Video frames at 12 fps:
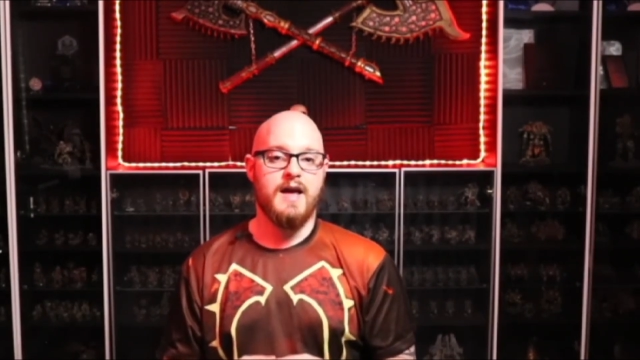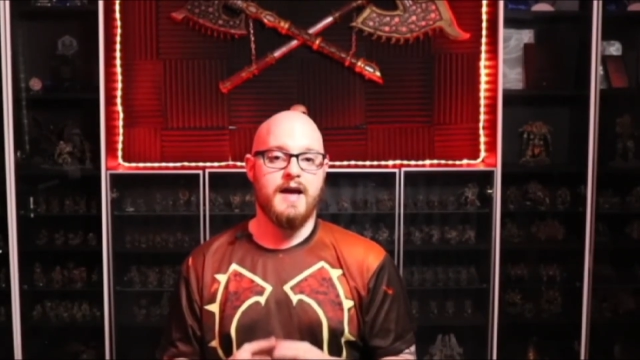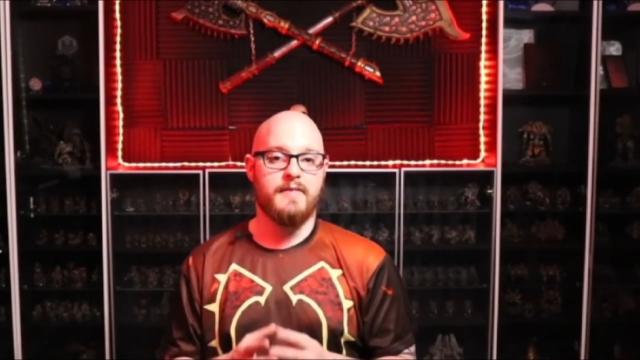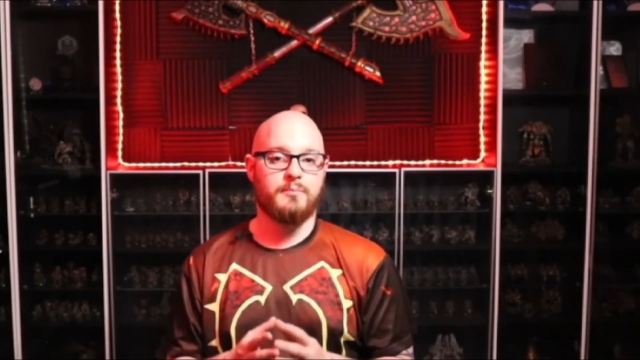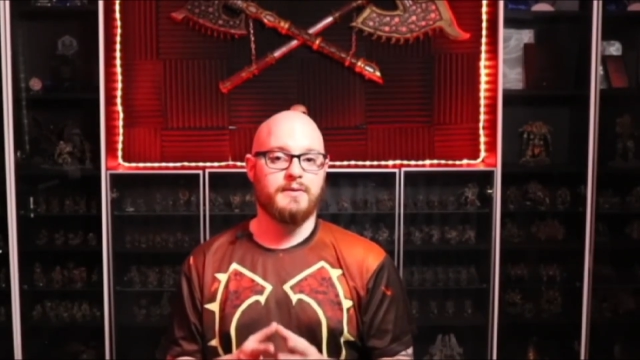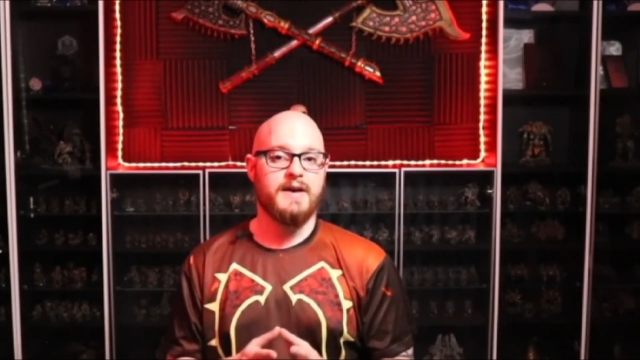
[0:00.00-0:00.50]

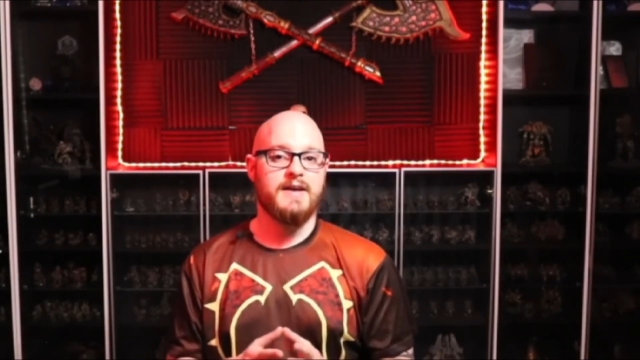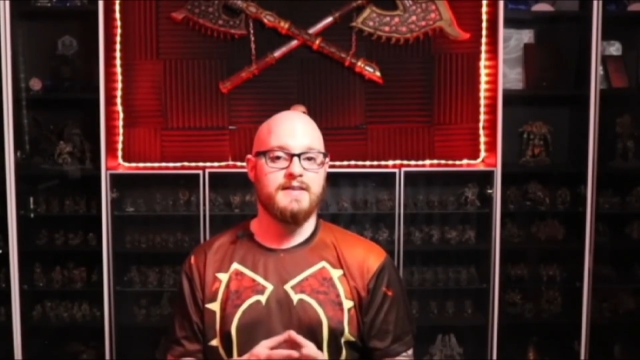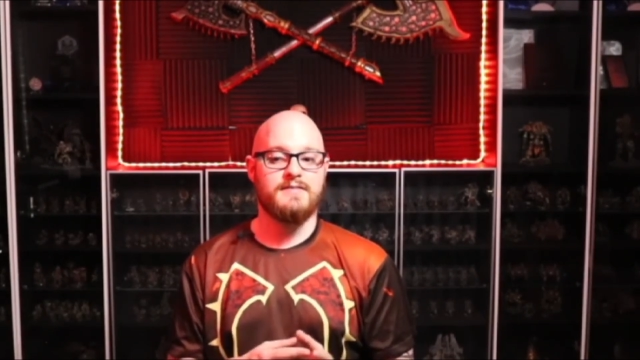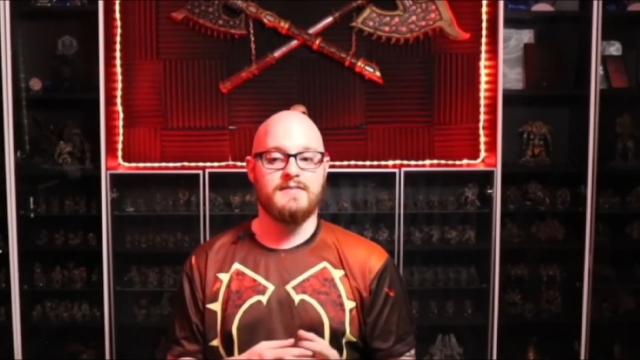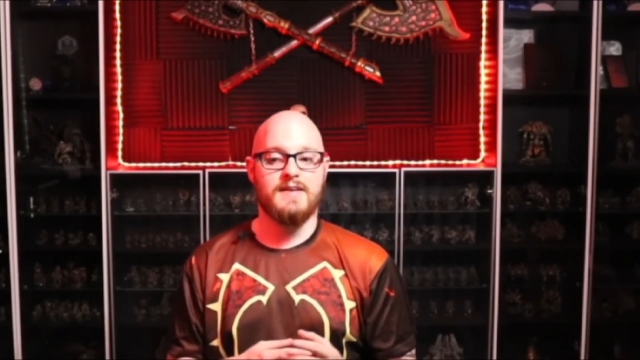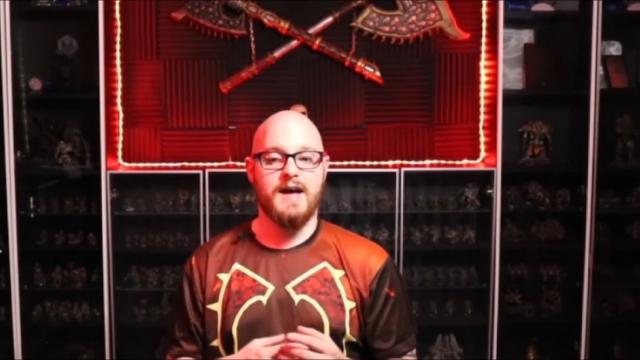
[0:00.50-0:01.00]
And the plan
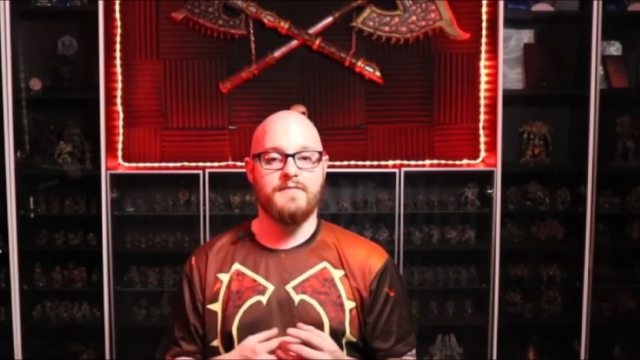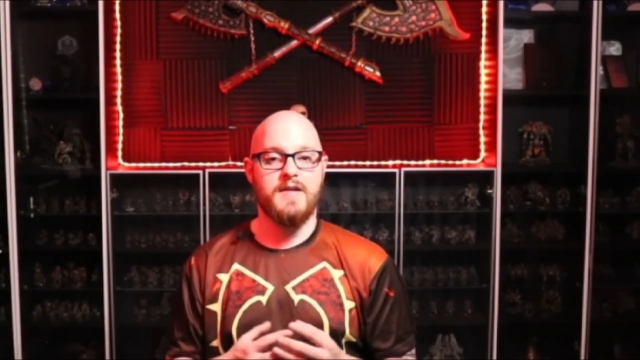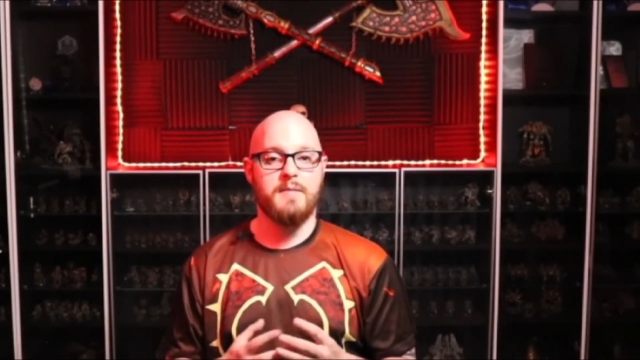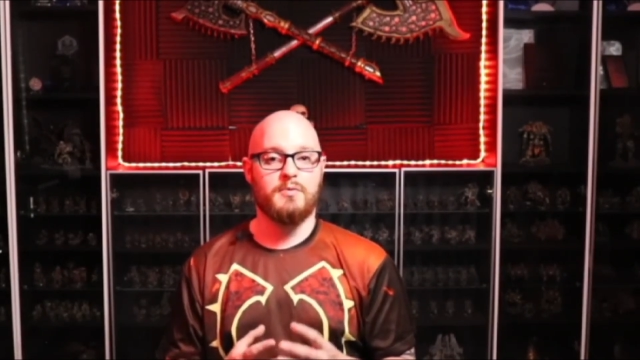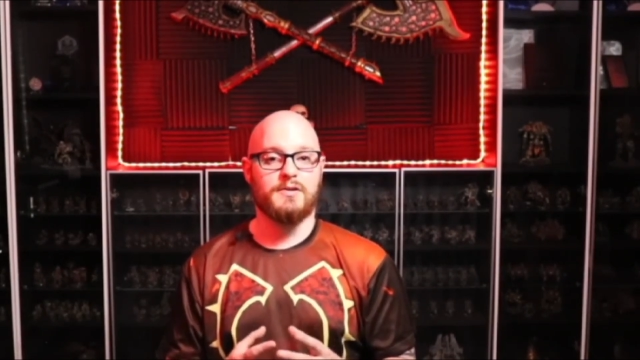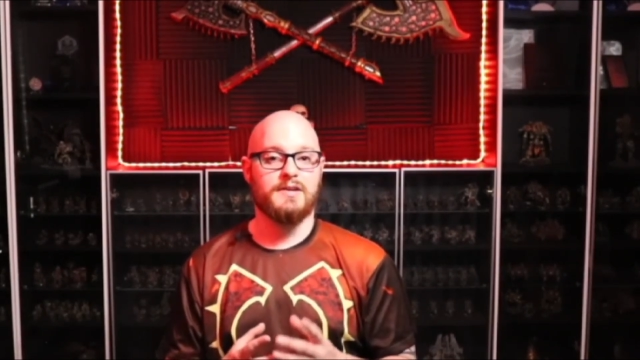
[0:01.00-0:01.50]
is to have
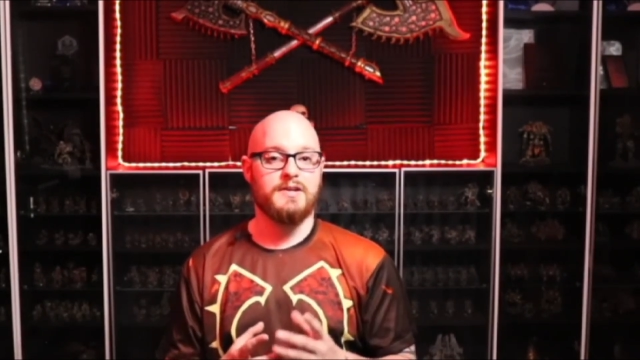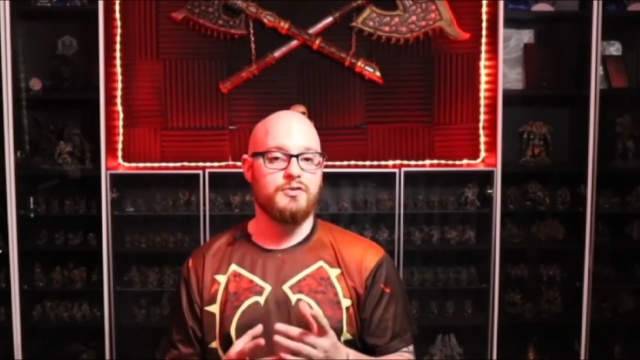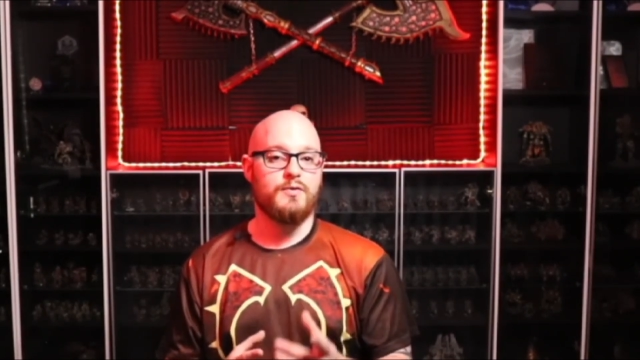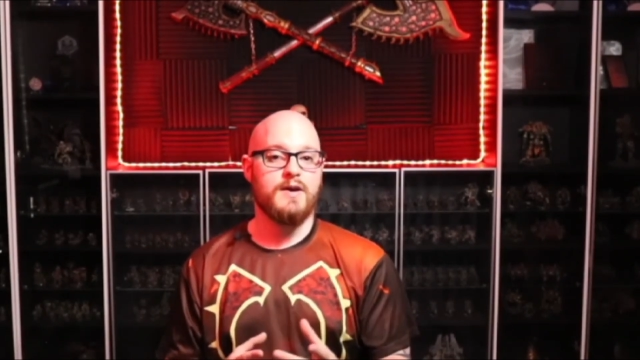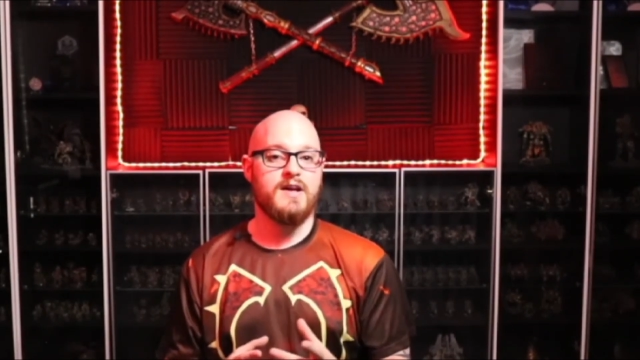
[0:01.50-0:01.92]
that model in your